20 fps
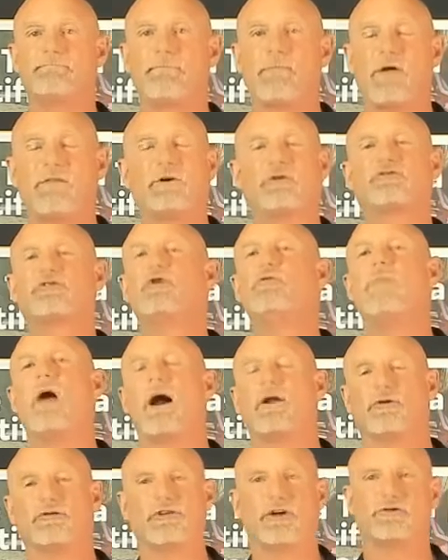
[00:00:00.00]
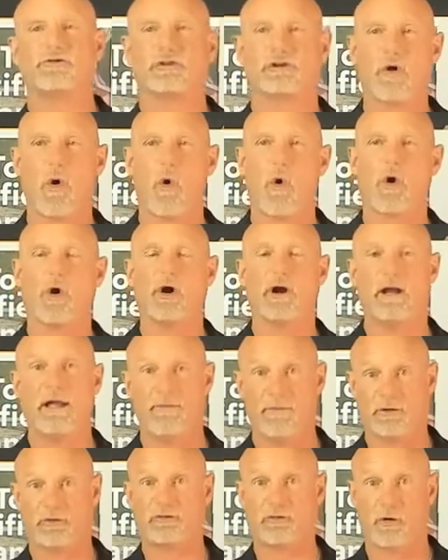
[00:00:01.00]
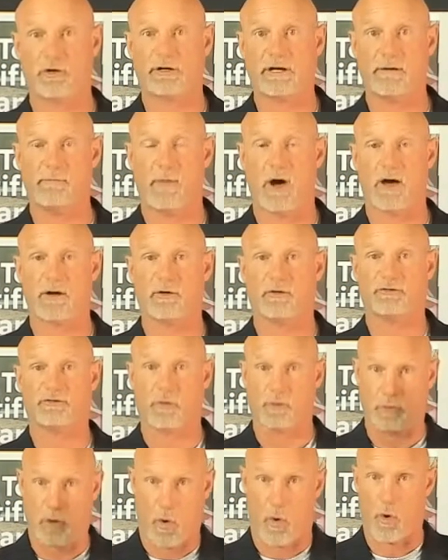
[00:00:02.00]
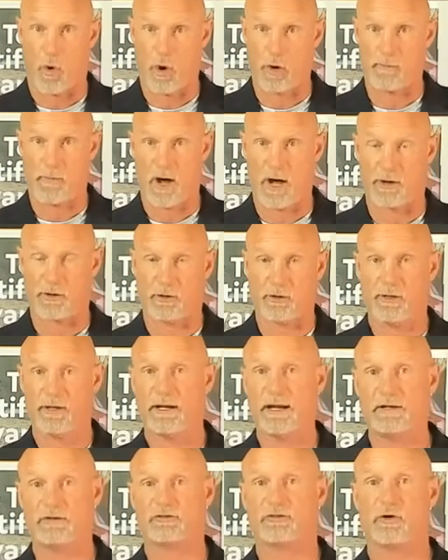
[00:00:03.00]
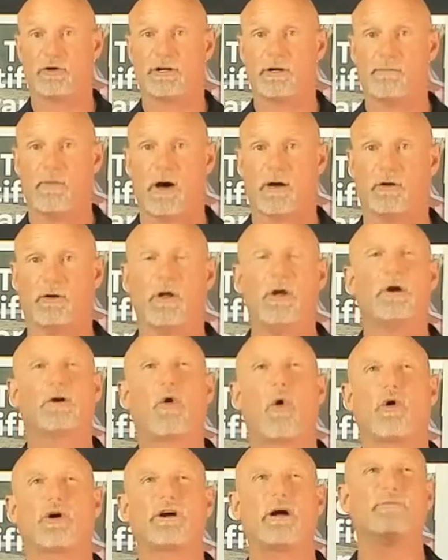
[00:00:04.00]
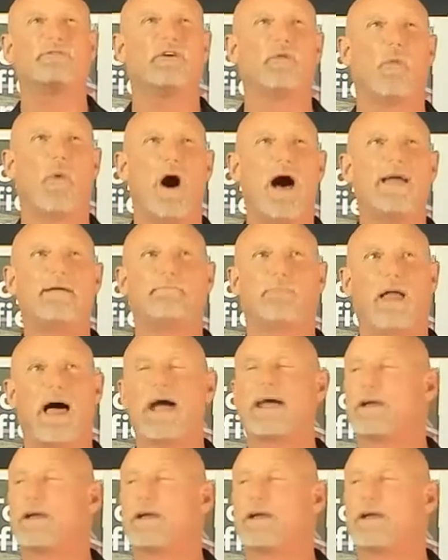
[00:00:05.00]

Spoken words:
There's two models. There's the core and the circuit model. So core model and circuit model. Core comes in white, black,